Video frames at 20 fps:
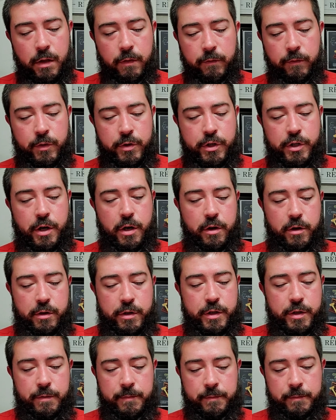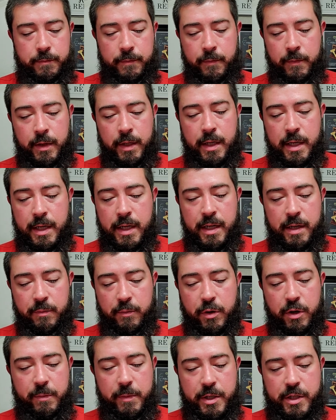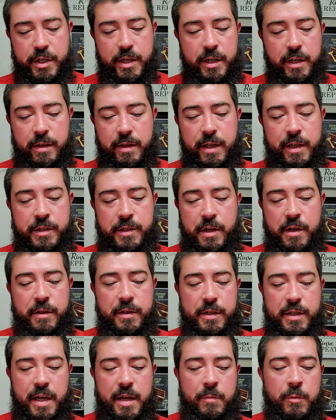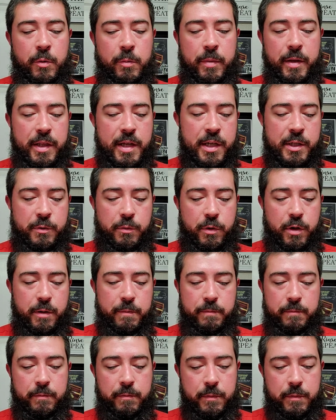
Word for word: for starters pretty much anything's on the table, but that's where I'm